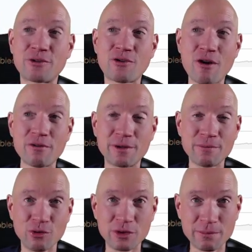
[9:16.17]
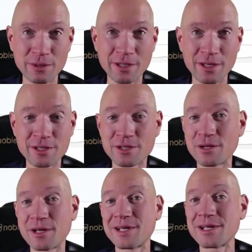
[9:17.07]
current multiple is
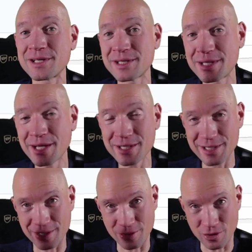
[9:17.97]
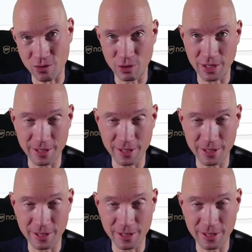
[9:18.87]
6 only.